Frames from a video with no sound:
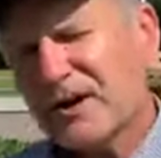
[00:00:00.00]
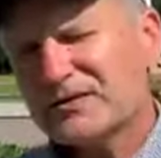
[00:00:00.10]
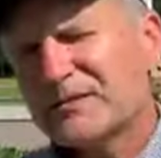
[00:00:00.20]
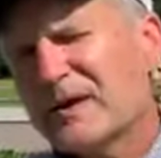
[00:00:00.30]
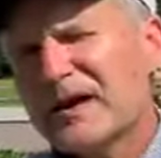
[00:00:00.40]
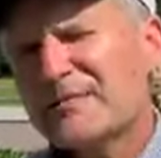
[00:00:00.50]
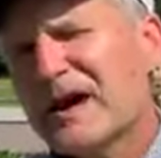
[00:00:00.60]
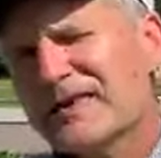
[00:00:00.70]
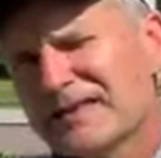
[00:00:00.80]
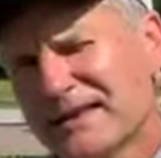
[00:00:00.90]
Dr. Mary
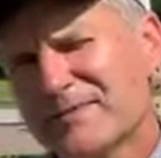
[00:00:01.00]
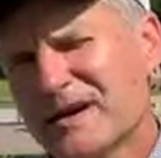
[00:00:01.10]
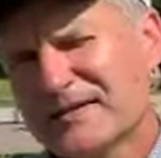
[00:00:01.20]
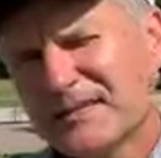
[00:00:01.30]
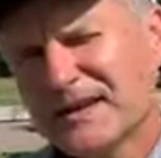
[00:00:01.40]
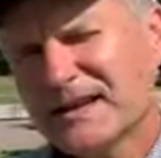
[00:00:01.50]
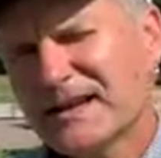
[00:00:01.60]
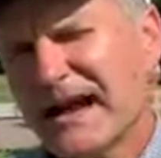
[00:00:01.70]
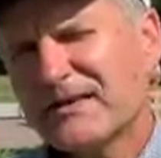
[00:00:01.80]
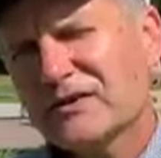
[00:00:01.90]
Beth Lima
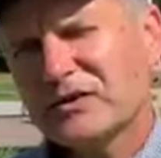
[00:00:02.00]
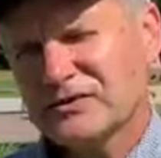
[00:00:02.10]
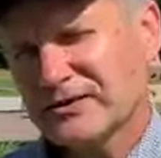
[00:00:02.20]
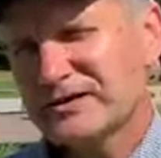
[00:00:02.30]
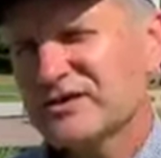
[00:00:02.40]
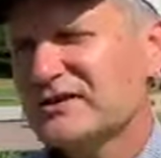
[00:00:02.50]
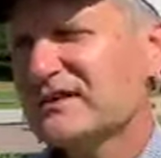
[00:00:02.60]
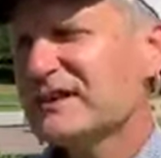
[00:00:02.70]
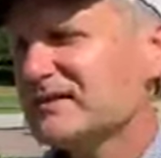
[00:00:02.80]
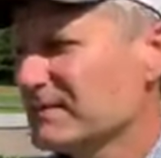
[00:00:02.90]
in agriculture
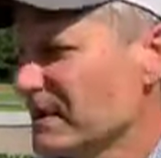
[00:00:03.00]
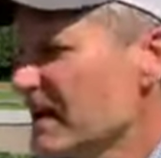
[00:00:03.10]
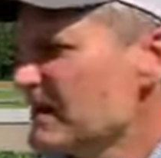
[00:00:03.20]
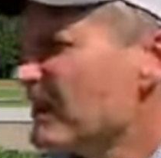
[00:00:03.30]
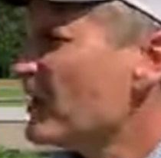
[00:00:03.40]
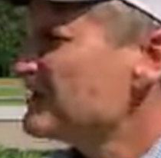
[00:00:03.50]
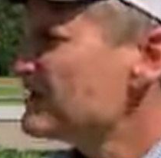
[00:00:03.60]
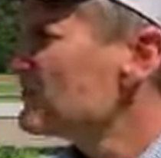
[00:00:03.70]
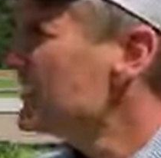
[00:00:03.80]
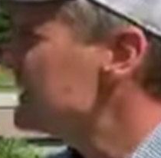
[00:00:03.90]
engineering uh, partnered